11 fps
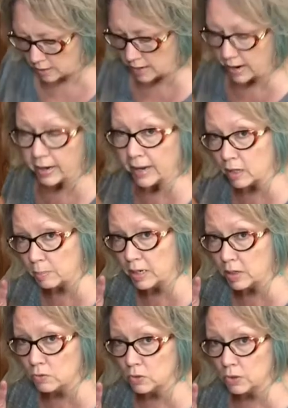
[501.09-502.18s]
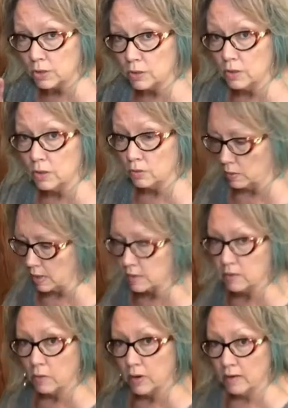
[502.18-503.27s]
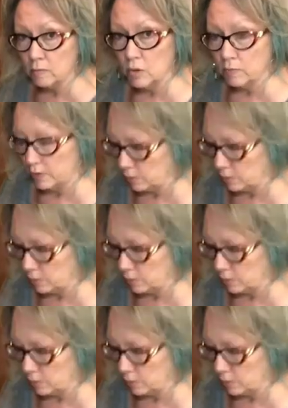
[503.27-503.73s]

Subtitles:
and jalapenos are good too. I just don't have them over here